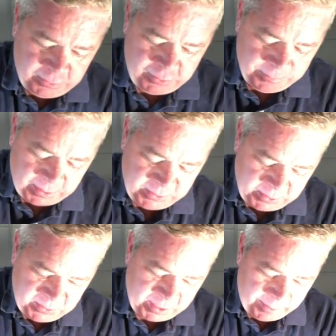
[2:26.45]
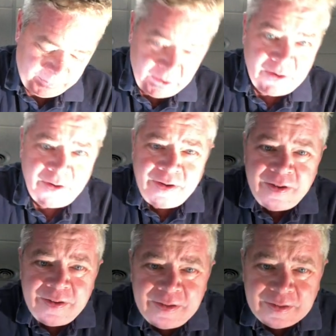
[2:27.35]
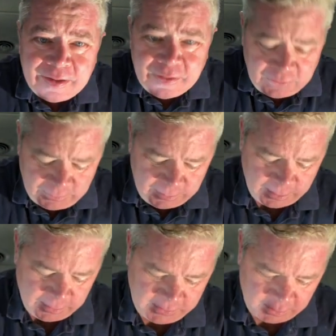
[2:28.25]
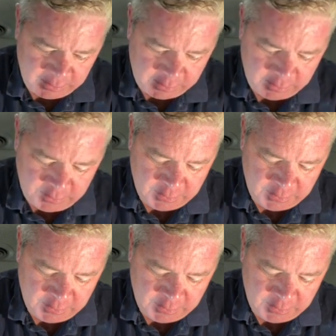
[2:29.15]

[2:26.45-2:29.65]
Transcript: to mix this up. You can see what that looks like in there.